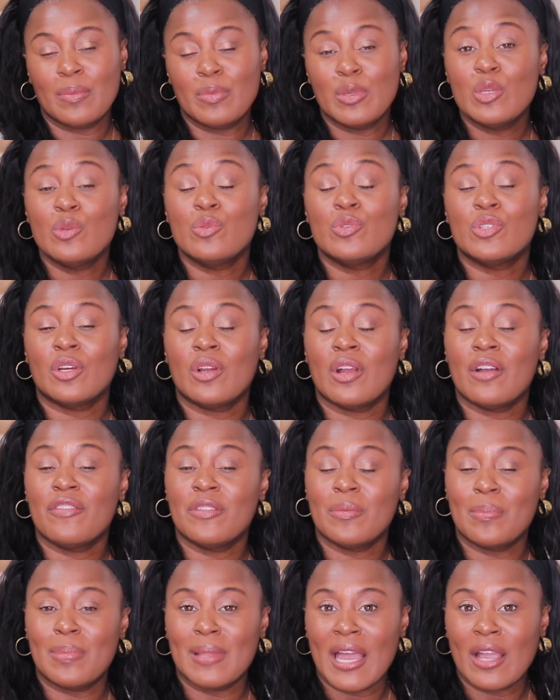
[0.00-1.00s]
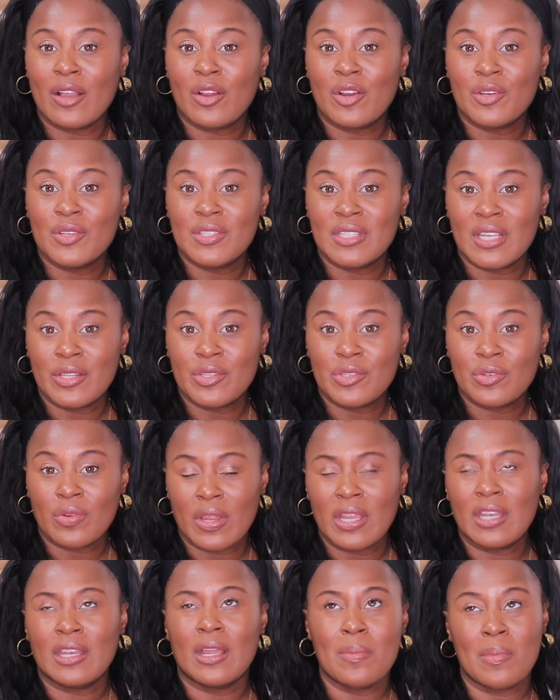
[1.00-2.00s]
user of the Black Girl
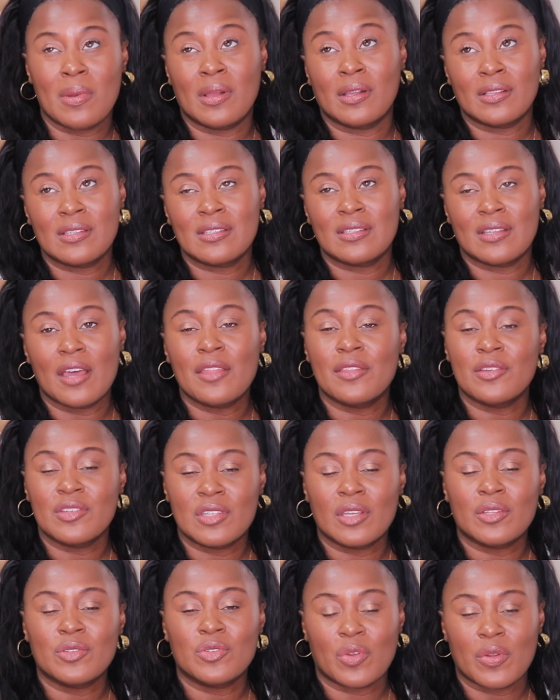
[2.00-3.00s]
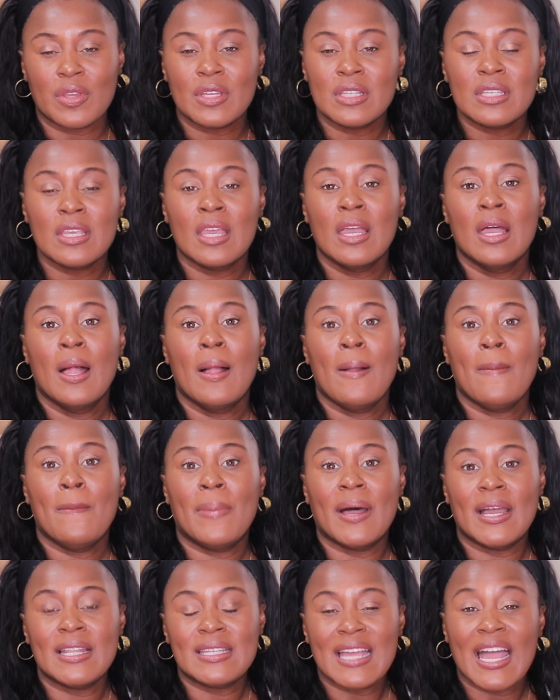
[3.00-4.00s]
sunscreen, amongst other sunscreens,
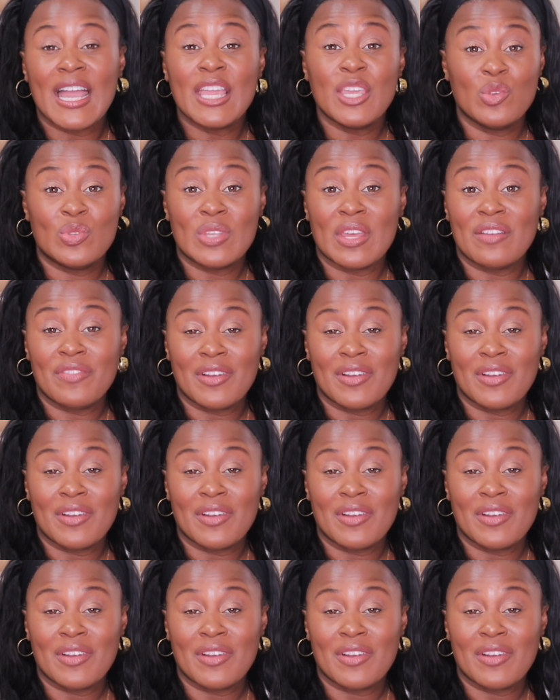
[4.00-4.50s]
but I use that